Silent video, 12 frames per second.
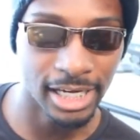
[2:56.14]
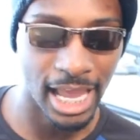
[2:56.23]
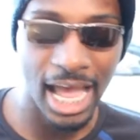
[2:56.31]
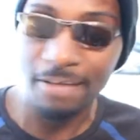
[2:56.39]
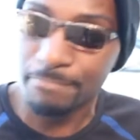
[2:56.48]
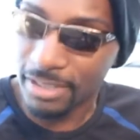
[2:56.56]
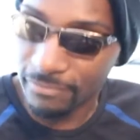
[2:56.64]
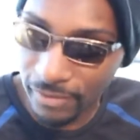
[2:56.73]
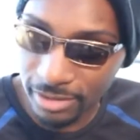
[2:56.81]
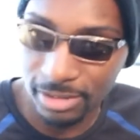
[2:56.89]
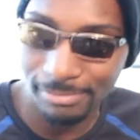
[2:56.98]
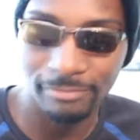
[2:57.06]
that have been
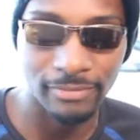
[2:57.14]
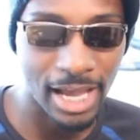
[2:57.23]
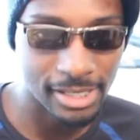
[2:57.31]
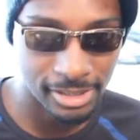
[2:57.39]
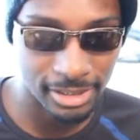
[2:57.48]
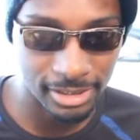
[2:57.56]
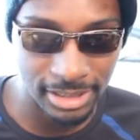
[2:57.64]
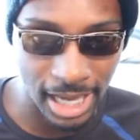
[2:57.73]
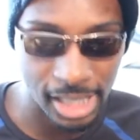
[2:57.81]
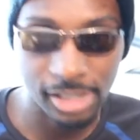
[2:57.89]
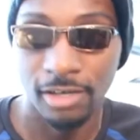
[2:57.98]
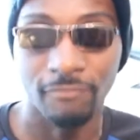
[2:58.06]
victims of acid
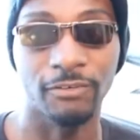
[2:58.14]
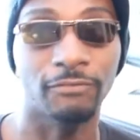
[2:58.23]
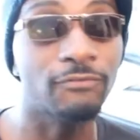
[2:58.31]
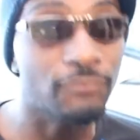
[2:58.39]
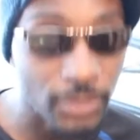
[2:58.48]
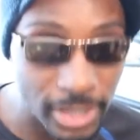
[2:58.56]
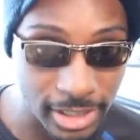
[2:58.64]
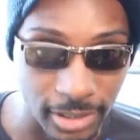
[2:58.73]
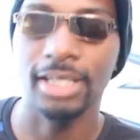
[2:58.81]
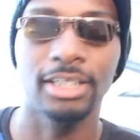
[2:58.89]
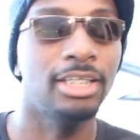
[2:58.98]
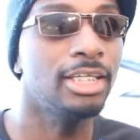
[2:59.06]
attacks for free,
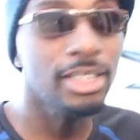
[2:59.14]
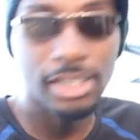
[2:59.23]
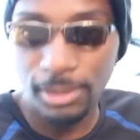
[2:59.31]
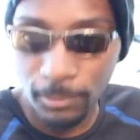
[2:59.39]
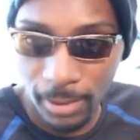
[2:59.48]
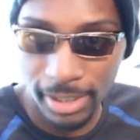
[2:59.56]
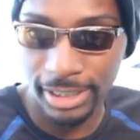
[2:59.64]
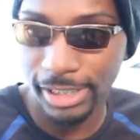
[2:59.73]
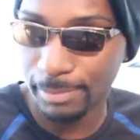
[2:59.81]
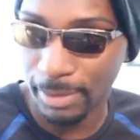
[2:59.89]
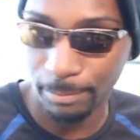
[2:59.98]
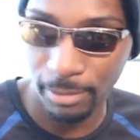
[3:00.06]
and he's the one
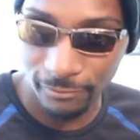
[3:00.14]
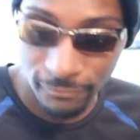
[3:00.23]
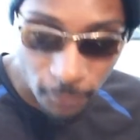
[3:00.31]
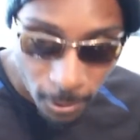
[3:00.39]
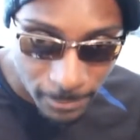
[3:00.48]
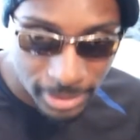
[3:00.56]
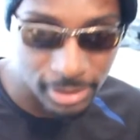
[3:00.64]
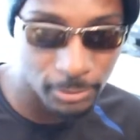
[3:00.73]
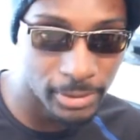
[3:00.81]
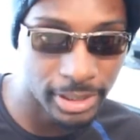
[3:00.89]
that's been performing the